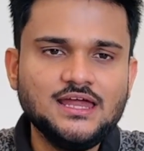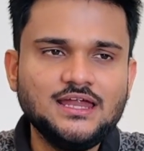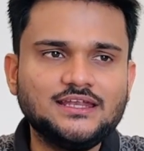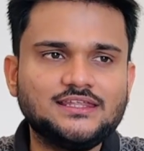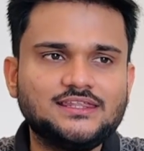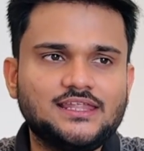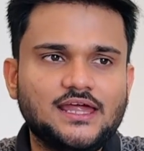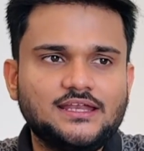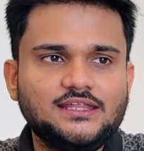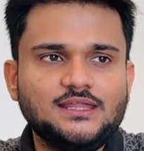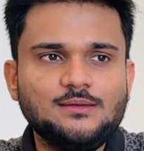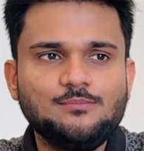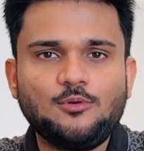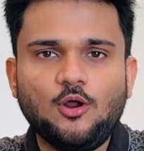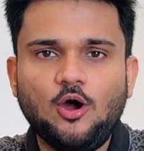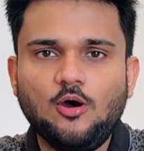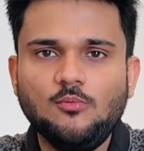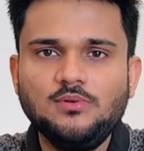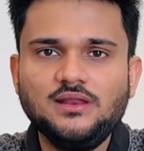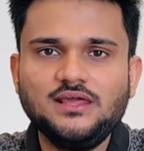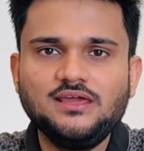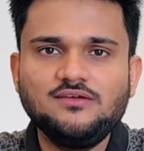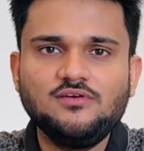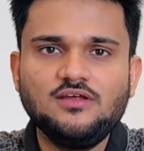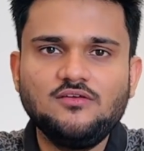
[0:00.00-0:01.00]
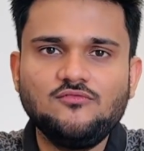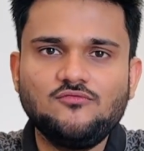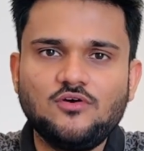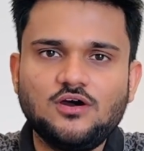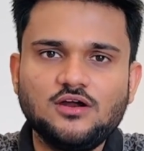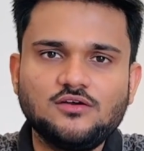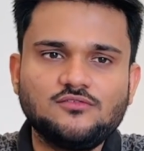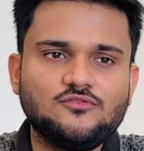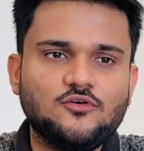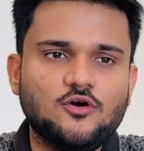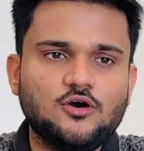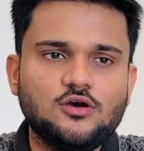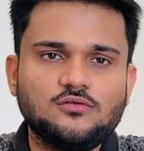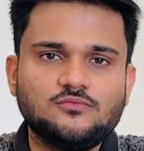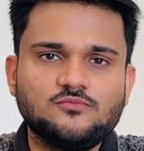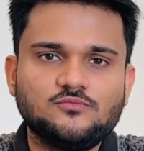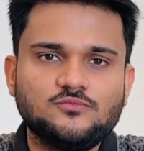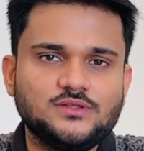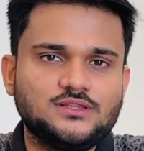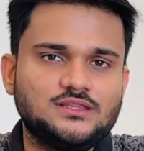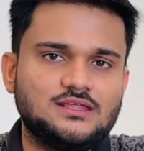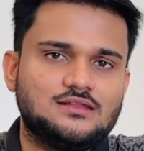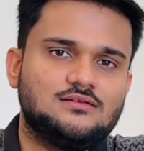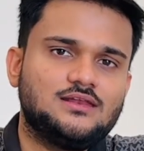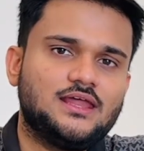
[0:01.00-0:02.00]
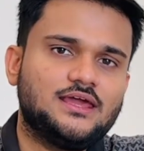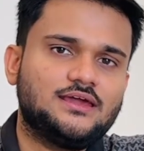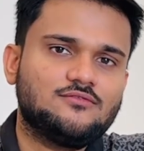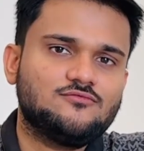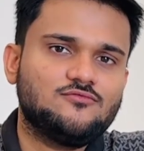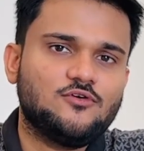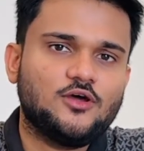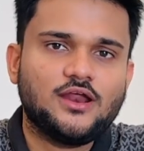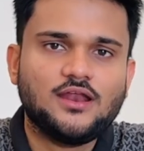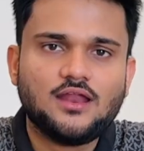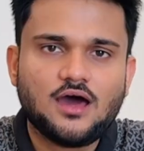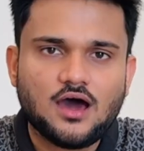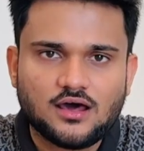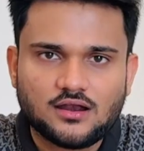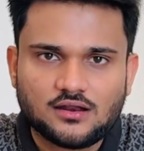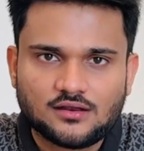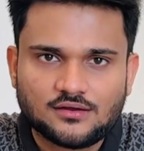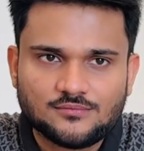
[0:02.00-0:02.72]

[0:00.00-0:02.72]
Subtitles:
that they probably even work for with, like, for an hour,